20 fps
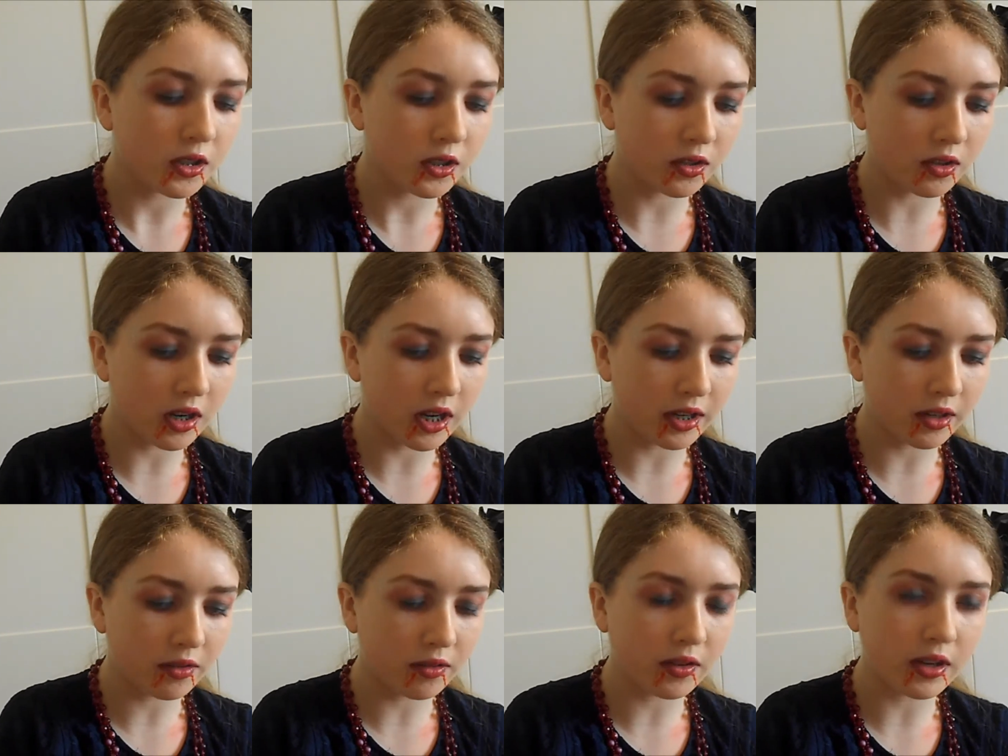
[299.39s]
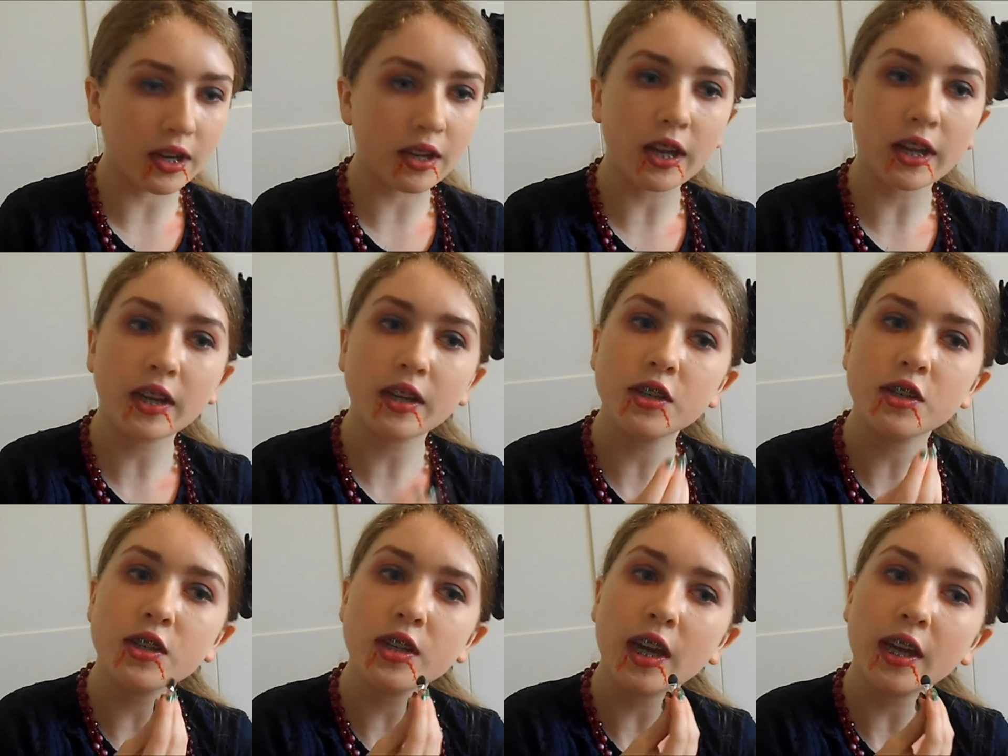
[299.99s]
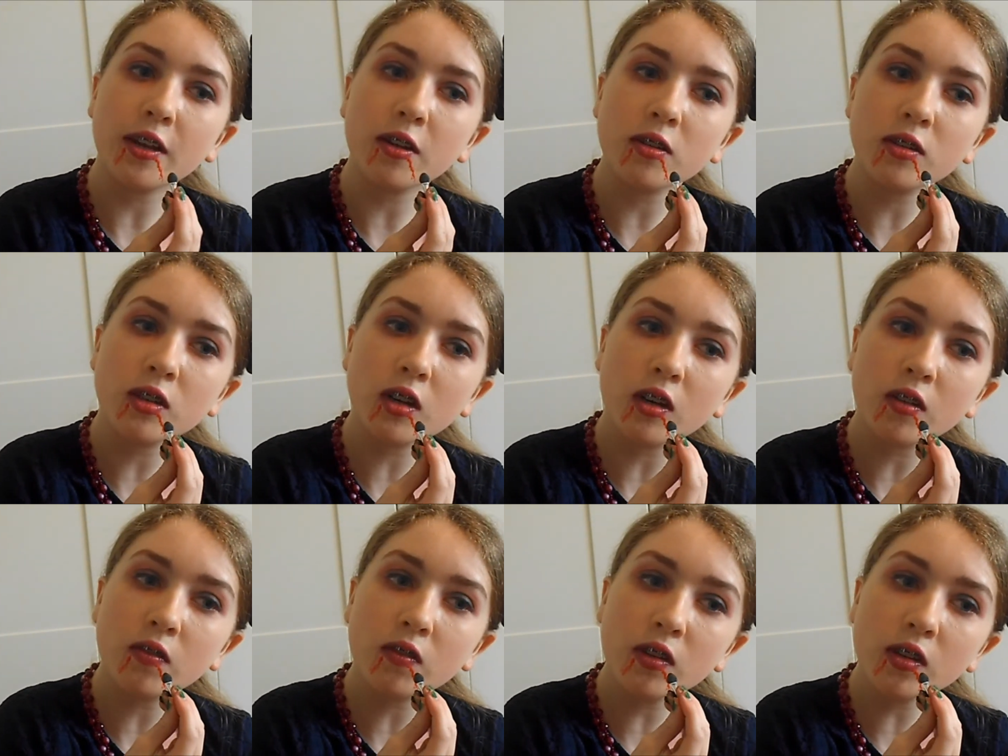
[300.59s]
to like create like shadows
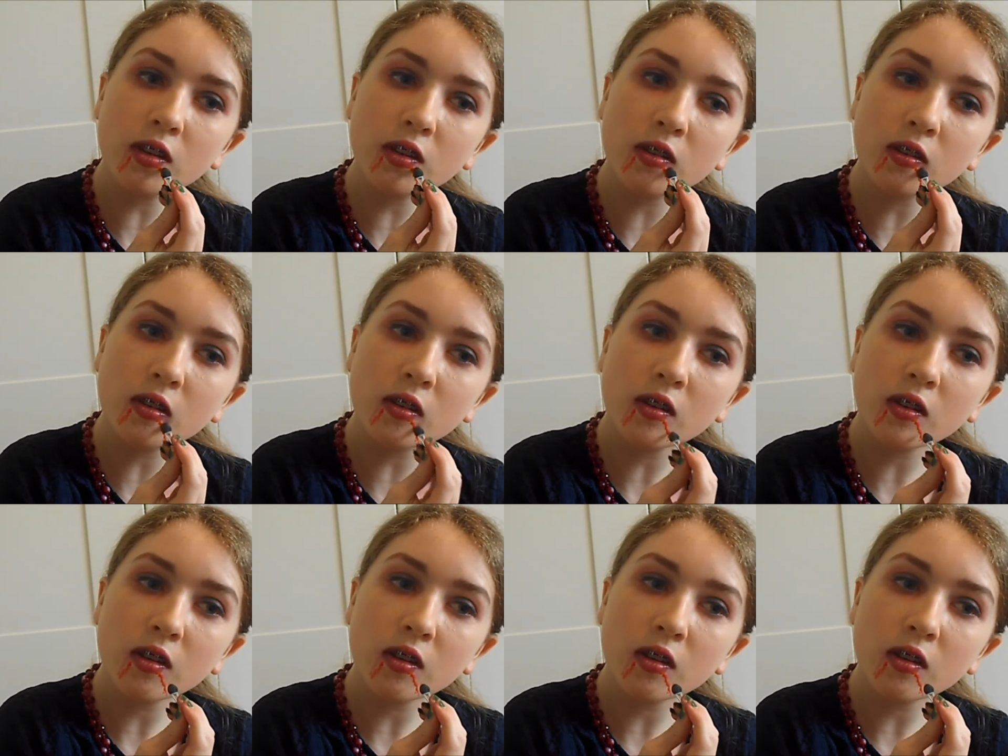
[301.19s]
of it.